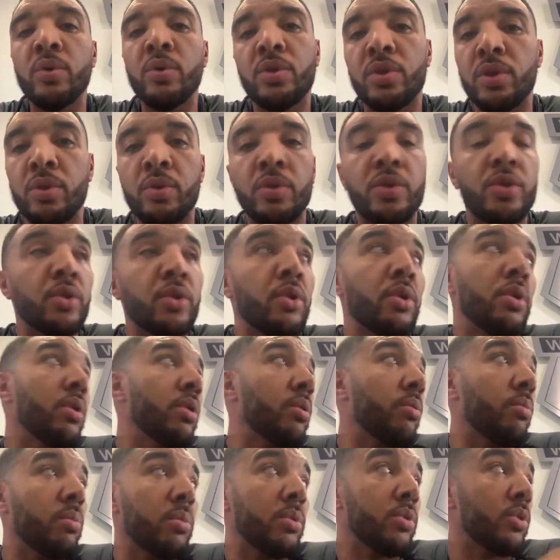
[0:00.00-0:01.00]
Who
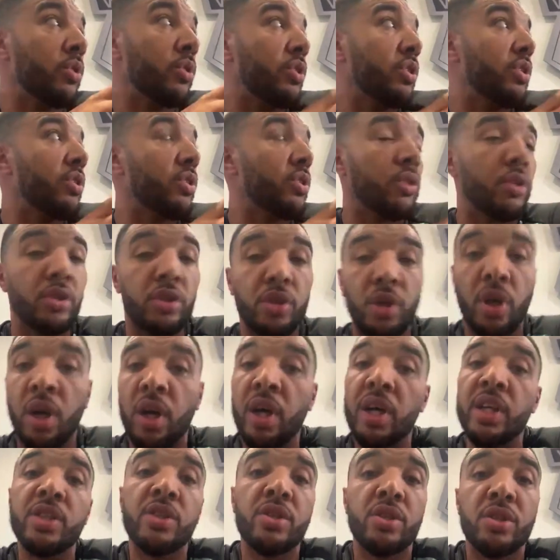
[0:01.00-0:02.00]
saw such and
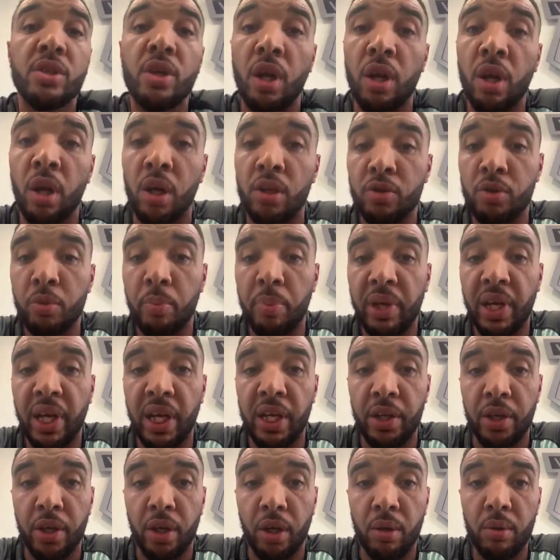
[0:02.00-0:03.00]
such? Oh, he's got locked up
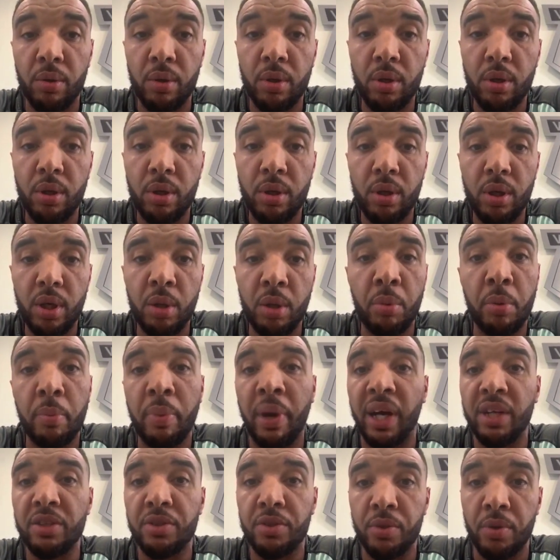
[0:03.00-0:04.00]
again.
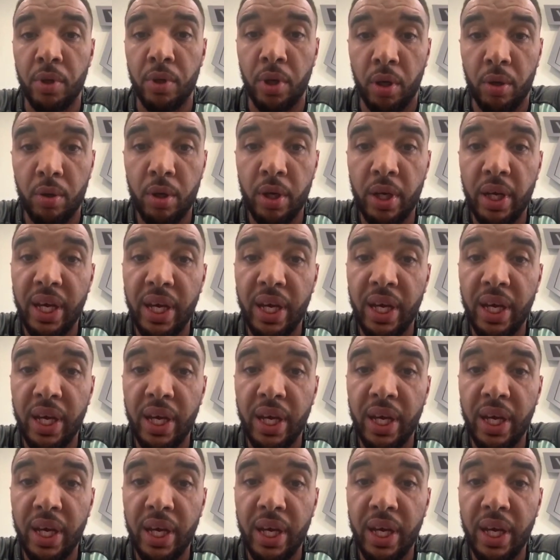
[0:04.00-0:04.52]
He'll be back sooner.